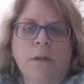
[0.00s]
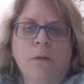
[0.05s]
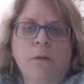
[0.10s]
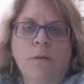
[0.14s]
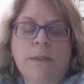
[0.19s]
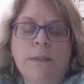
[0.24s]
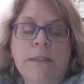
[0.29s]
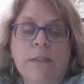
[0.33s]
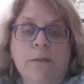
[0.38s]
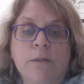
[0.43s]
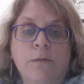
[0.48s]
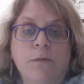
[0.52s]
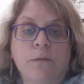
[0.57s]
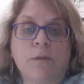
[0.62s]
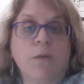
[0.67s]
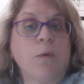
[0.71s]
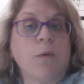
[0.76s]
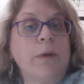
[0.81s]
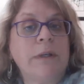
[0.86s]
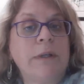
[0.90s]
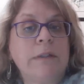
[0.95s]

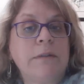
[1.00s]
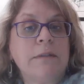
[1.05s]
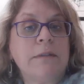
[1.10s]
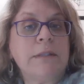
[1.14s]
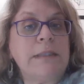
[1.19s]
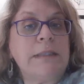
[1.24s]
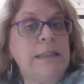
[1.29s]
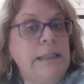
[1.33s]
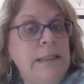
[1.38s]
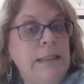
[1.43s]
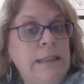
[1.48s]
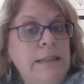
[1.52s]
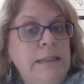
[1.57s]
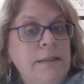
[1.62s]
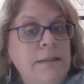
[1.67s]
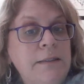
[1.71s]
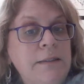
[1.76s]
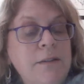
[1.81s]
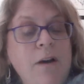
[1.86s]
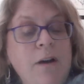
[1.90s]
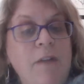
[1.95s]
crystals, oils,
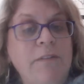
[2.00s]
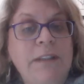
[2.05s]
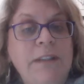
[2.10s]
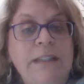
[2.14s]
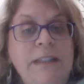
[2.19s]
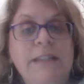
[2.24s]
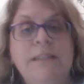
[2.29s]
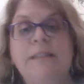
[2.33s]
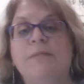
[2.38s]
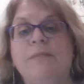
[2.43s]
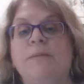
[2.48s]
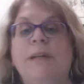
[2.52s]
teas, coffees,